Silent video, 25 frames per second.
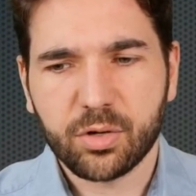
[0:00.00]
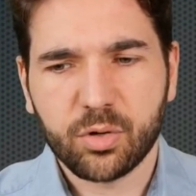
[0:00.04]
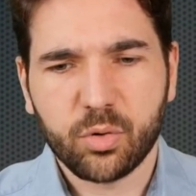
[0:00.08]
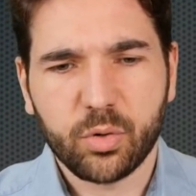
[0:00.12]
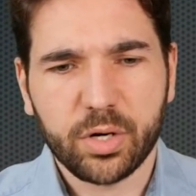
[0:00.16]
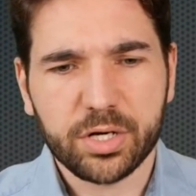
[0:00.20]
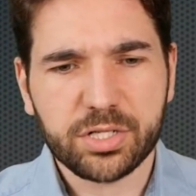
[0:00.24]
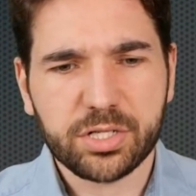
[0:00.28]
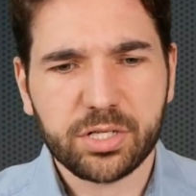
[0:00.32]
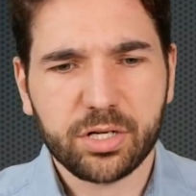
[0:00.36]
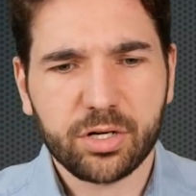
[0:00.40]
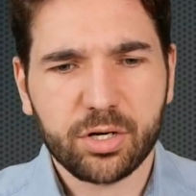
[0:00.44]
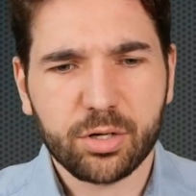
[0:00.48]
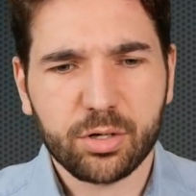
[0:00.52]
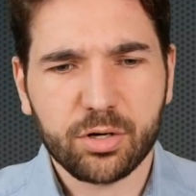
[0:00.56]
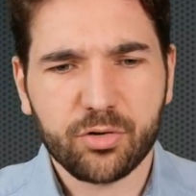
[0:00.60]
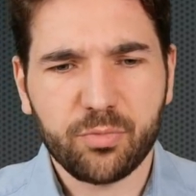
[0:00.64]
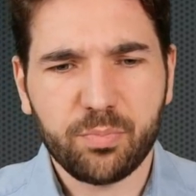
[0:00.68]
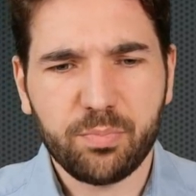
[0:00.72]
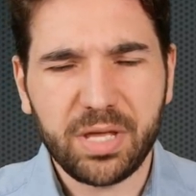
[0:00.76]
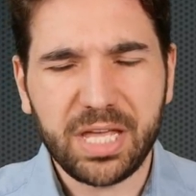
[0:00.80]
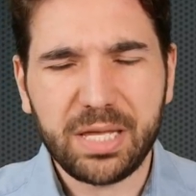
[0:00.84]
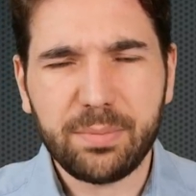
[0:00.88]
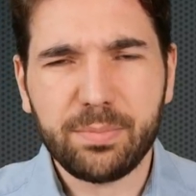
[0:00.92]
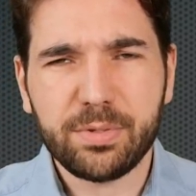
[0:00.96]
Questioning her
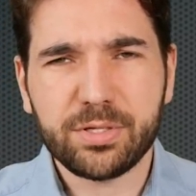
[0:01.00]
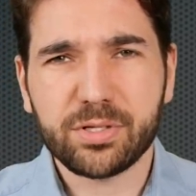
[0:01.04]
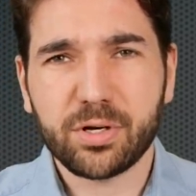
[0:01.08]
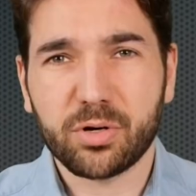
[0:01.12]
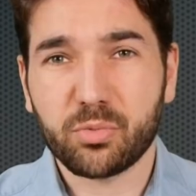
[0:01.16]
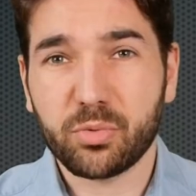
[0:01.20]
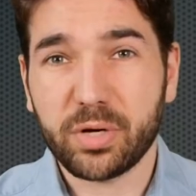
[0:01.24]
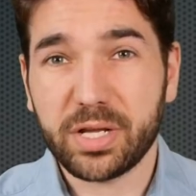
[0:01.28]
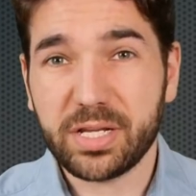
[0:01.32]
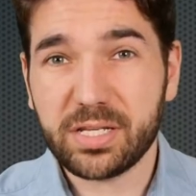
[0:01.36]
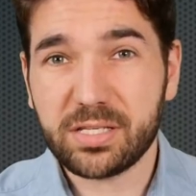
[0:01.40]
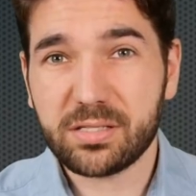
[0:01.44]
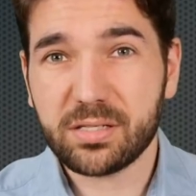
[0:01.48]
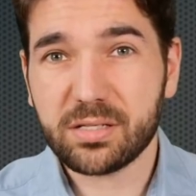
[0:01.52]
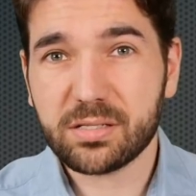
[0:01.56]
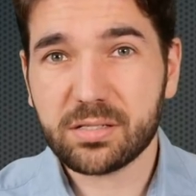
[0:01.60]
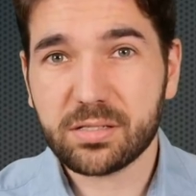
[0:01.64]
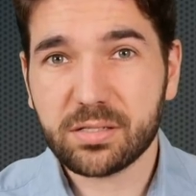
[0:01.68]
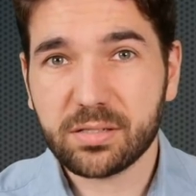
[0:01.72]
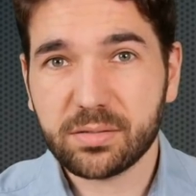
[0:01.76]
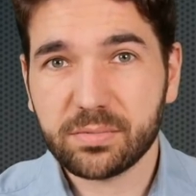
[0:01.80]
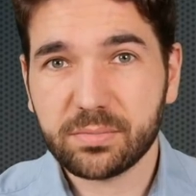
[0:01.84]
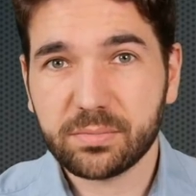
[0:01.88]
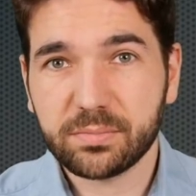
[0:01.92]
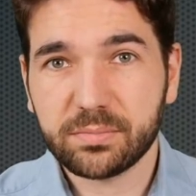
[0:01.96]
if babies are
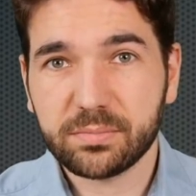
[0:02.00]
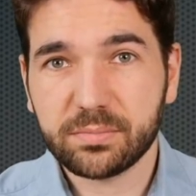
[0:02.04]
racist.